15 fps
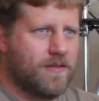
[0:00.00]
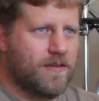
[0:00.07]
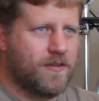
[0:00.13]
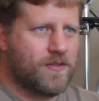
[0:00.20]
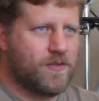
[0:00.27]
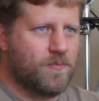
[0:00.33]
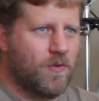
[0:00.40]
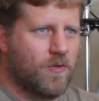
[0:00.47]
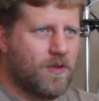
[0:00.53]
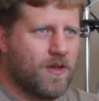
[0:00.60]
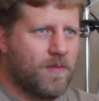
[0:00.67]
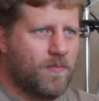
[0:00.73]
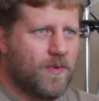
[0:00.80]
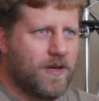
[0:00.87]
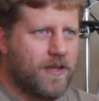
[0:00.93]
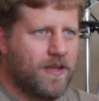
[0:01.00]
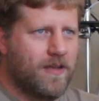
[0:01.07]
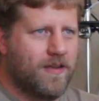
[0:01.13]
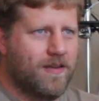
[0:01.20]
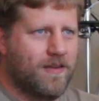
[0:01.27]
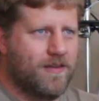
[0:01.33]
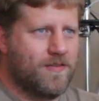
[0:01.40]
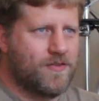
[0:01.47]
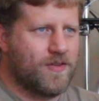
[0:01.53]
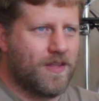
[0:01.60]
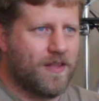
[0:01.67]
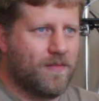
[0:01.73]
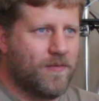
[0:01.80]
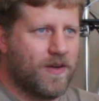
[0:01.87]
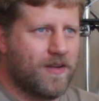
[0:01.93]
a small company in
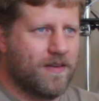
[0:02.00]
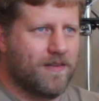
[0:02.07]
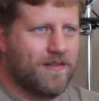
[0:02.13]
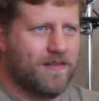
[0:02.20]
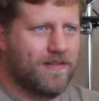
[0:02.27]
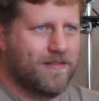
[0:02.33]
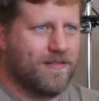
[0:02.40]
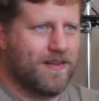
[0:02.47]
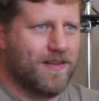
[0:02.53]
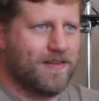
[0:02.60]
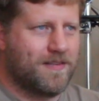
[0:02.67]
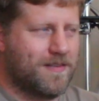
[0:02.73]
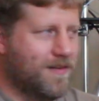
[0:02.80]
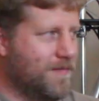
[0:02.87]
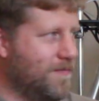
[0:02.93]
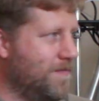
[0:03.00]
South Africa that